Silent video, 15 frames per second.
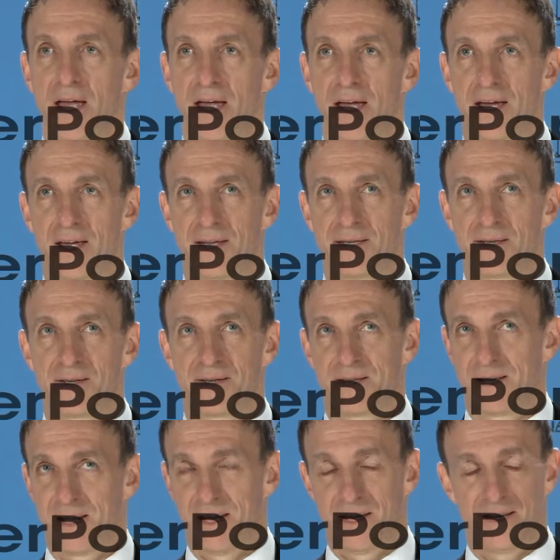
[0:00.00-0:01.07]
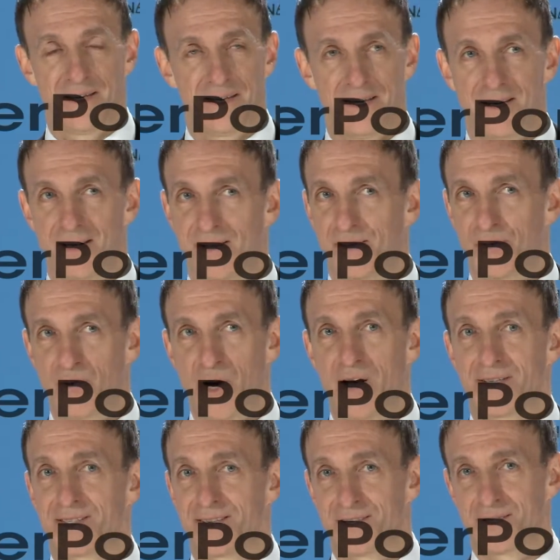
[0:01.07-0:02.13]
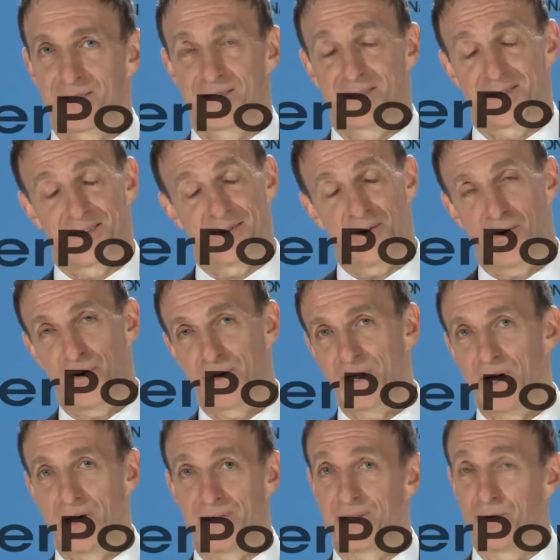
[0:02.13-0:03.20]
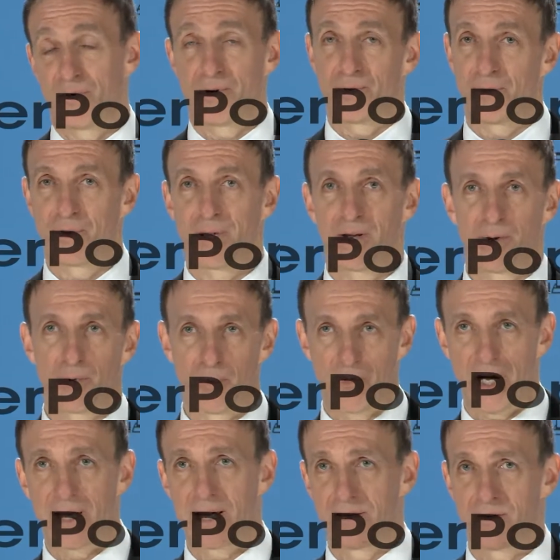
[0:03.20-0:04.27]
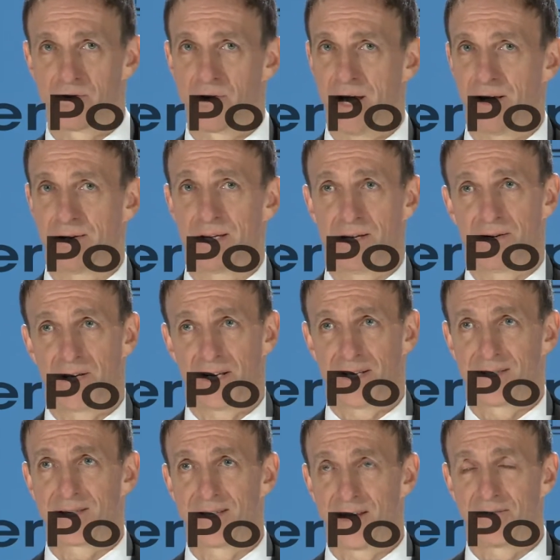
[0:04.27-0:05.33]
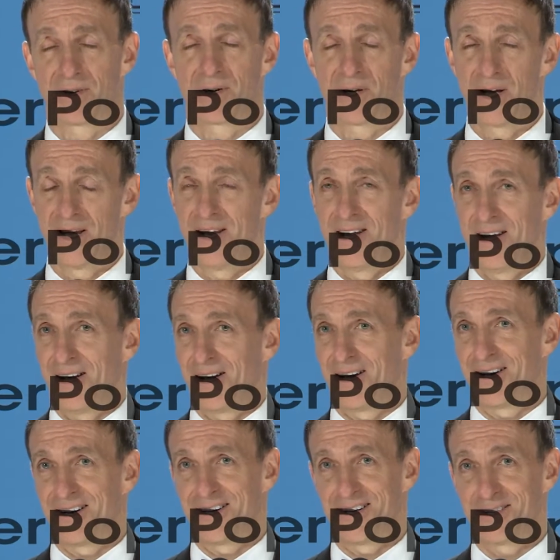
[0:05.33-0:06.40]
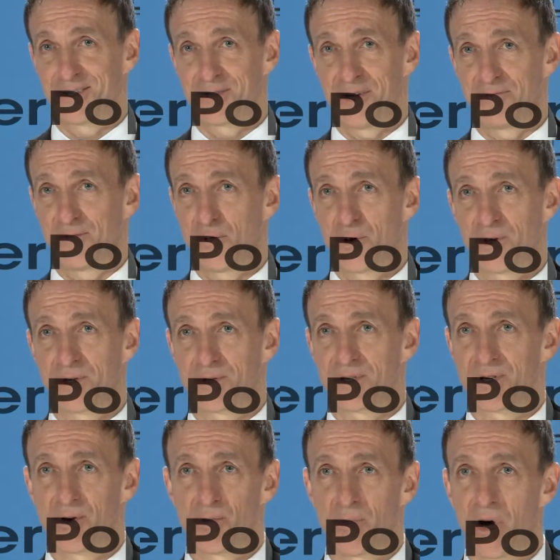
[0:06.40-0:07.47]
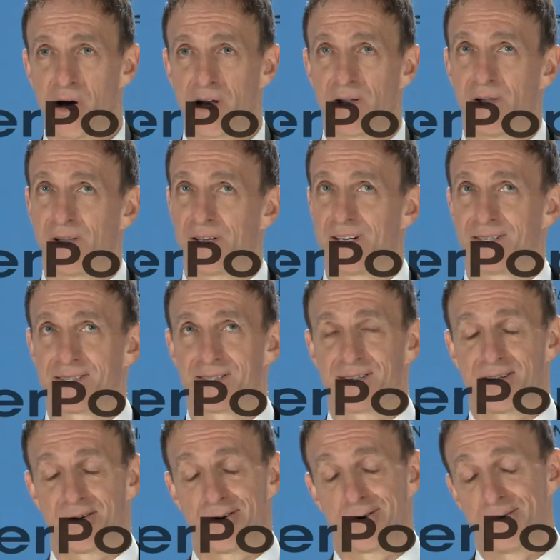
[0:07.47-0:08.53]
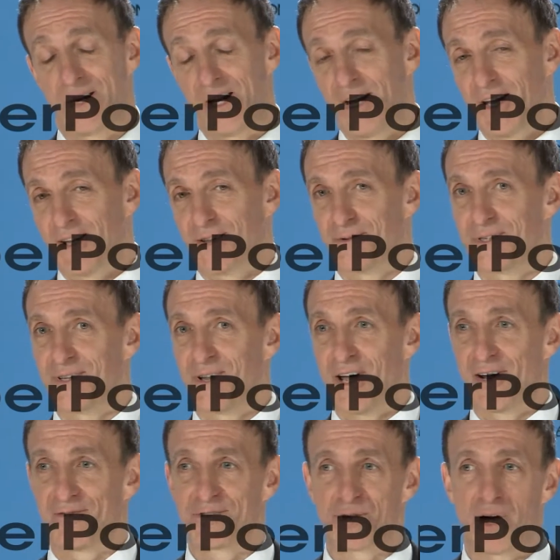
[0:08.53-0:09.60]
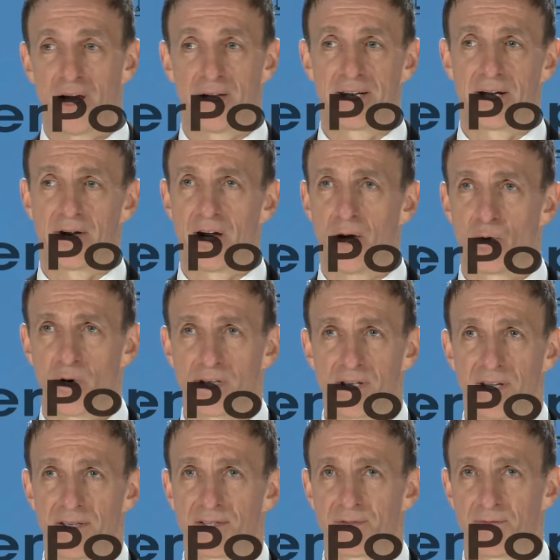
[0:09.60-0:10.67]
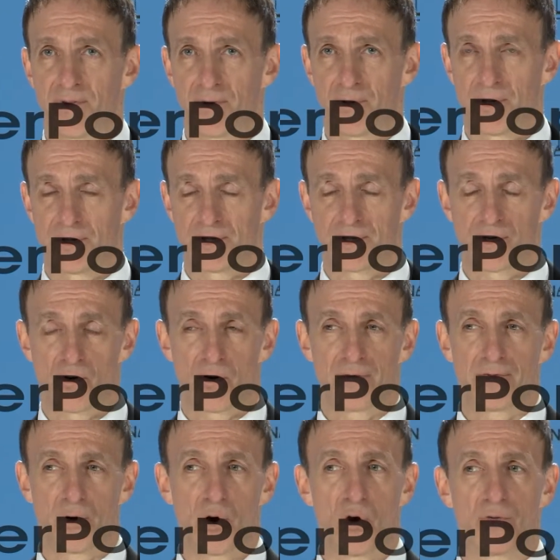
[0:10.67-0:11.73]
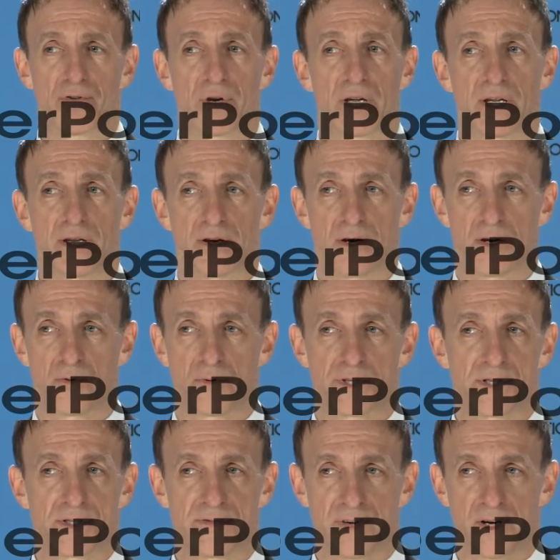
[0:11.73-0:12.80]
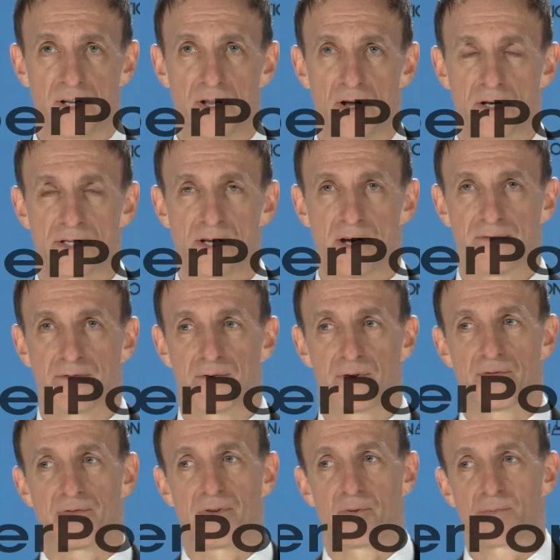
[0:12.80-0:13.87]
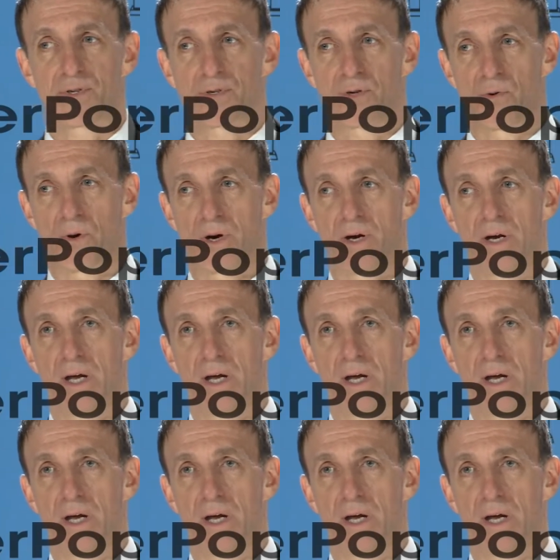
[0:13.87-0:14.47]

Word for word: And yeah, the process the whole time. So we're, you know, we're breaking new ground here and it's never uh, straightforward. There's no model. And so there was a lot of trial and error. I worked on this, this score for over a year, which is a very long time for a film score.